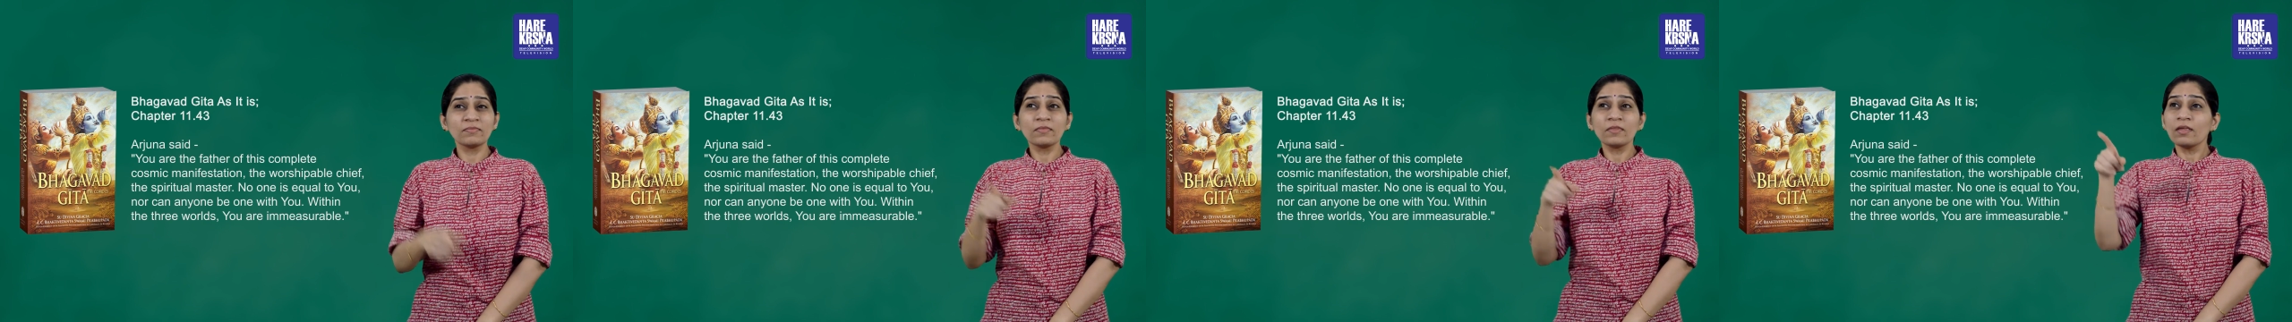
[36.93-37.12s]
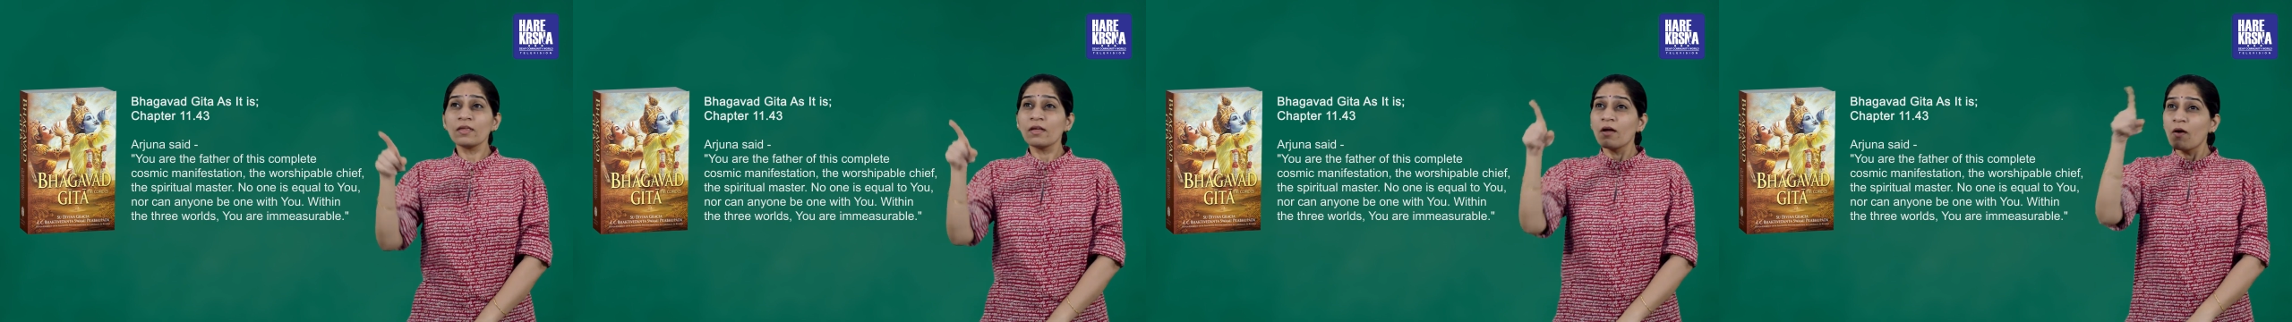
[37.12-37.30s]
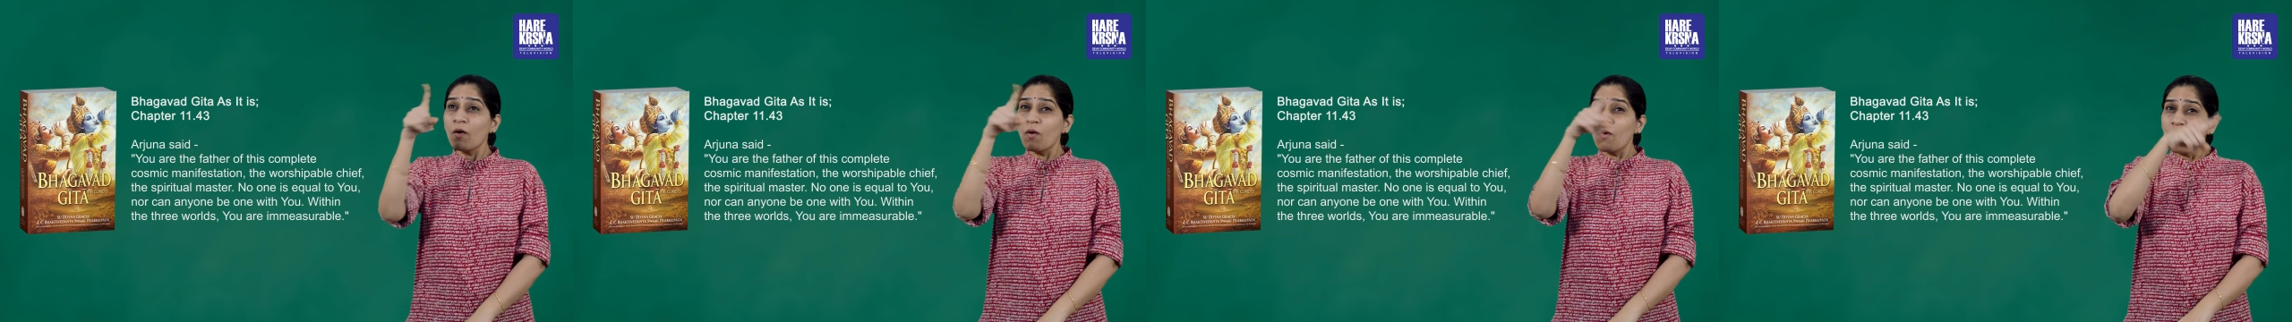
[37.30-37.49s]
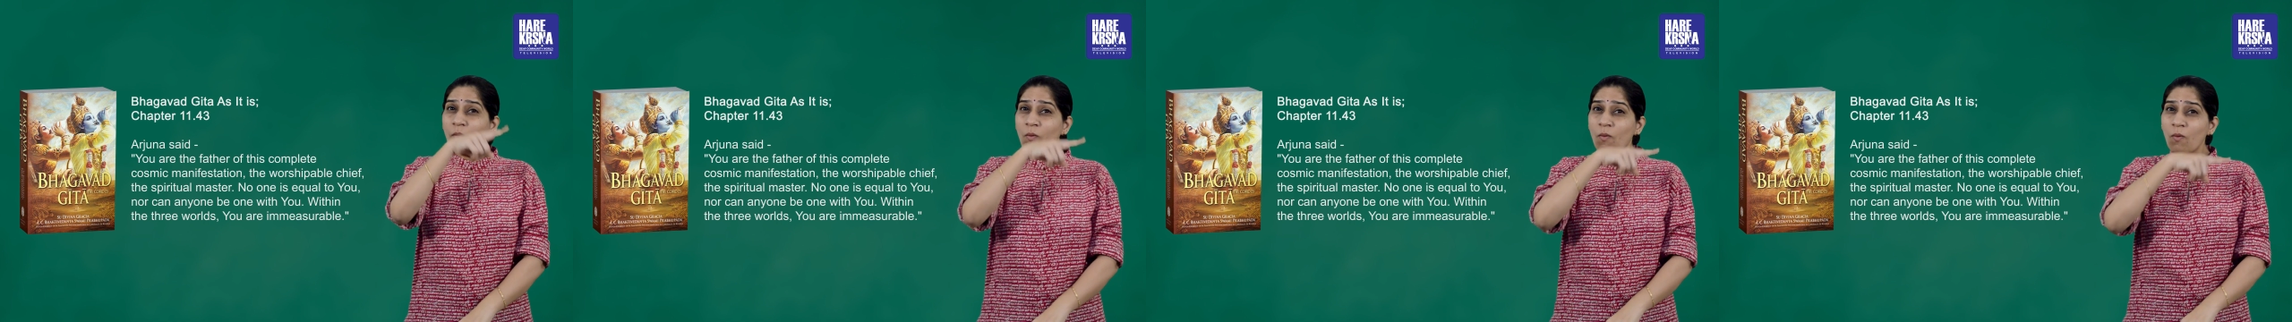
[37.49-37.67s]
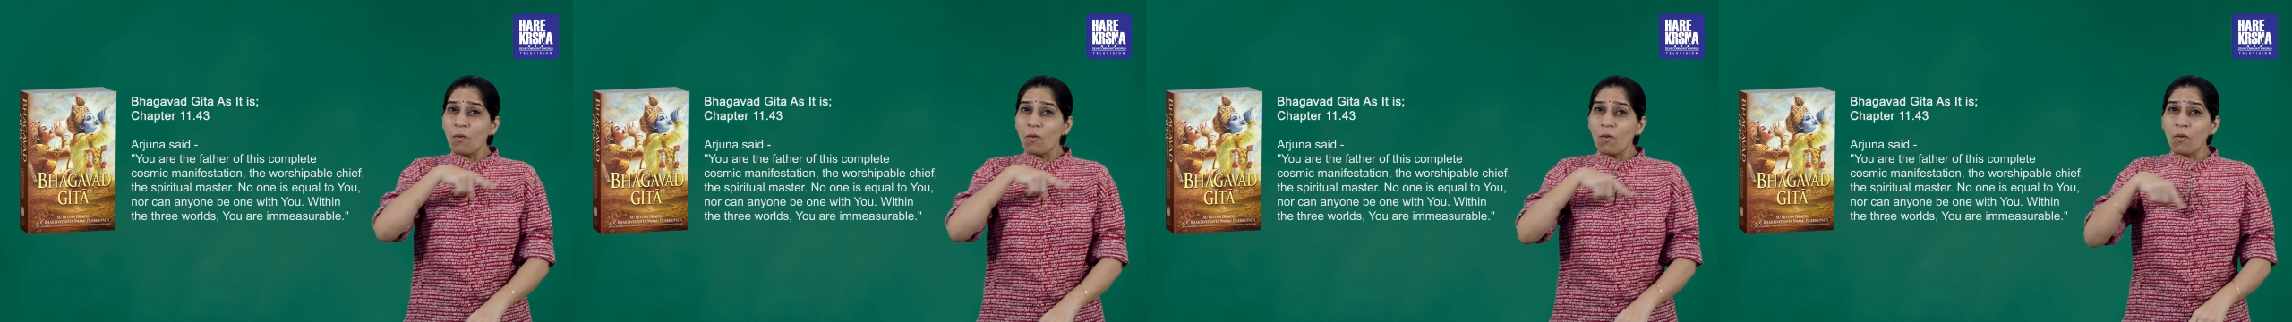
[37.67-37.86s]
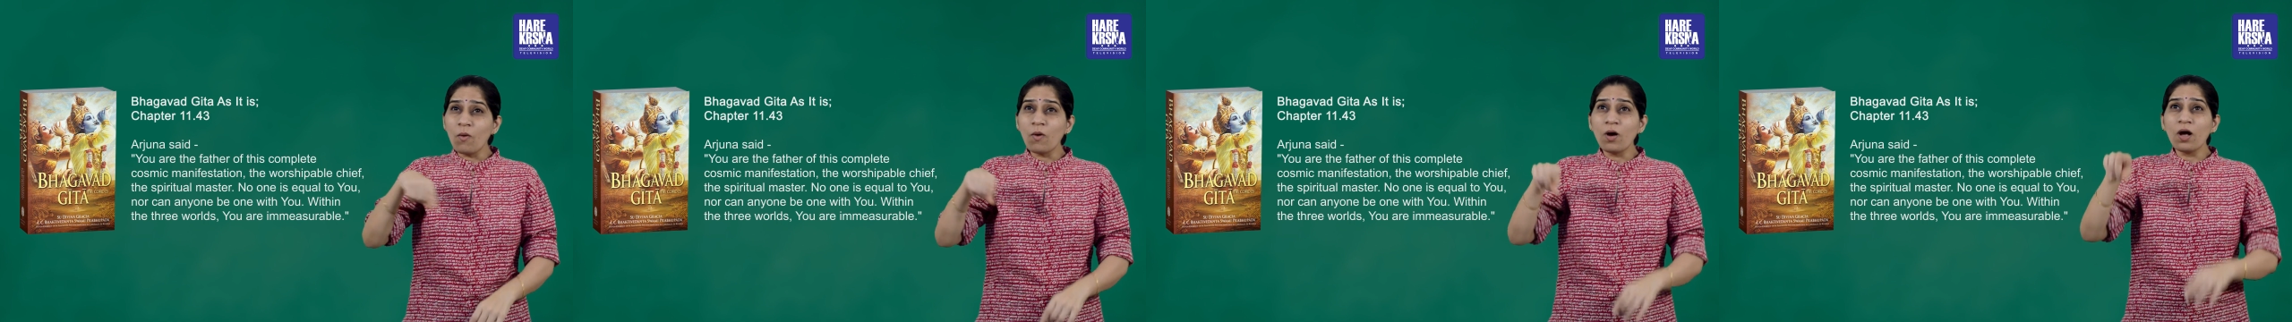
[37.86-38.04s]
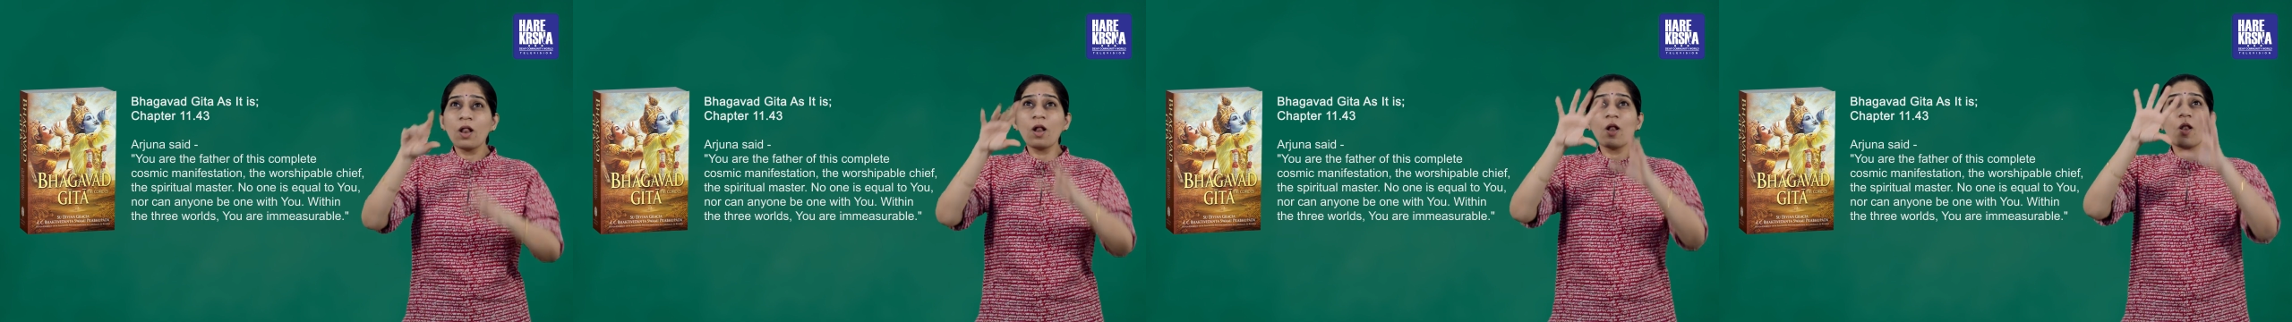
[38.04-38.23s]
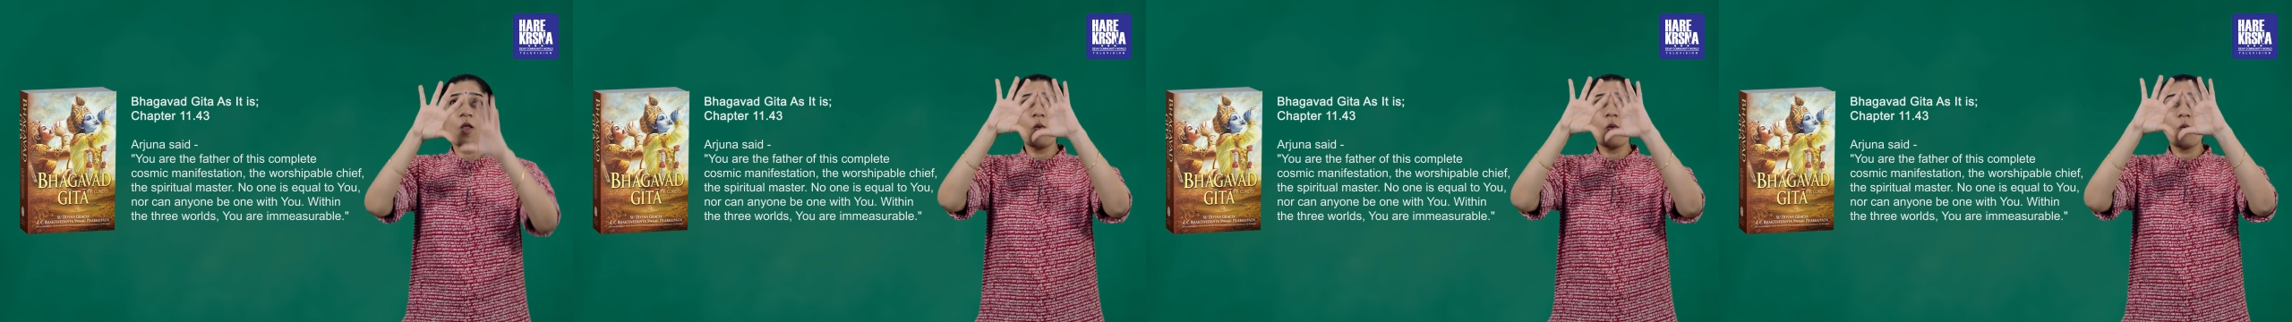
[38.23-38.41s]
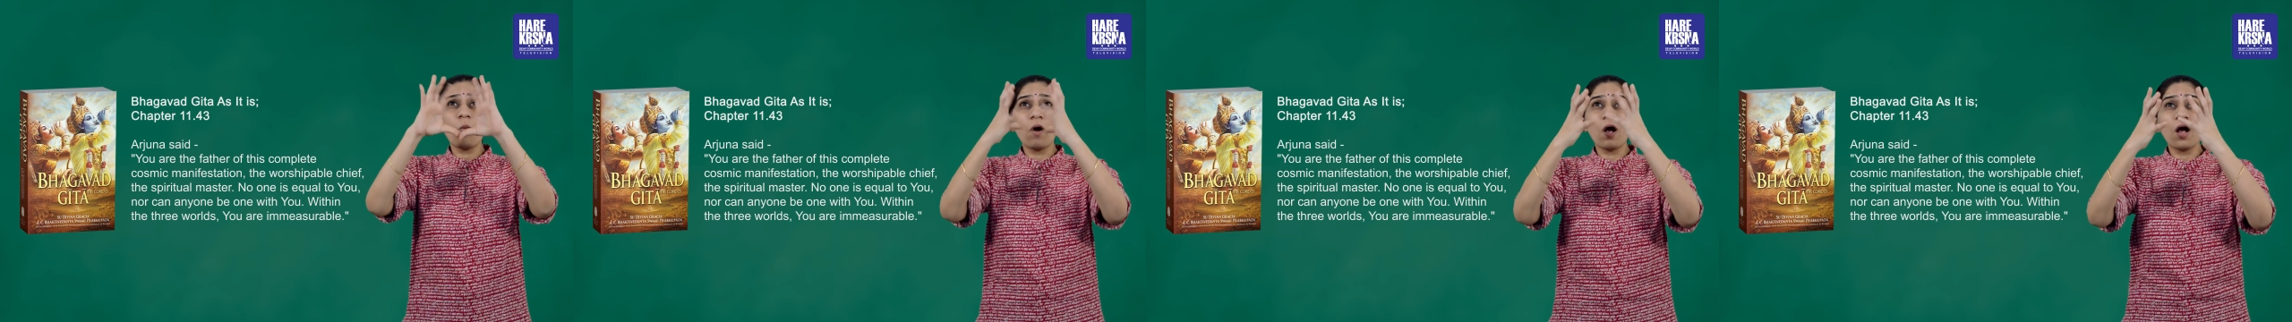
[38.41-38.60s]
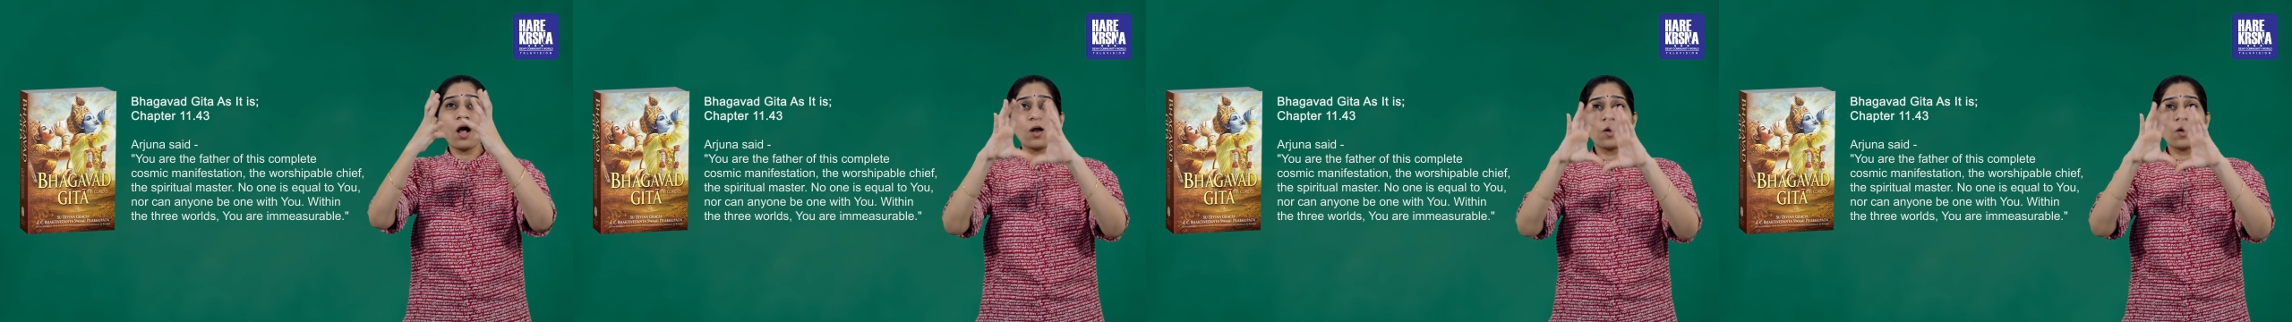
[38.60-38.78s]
you are immeasurable.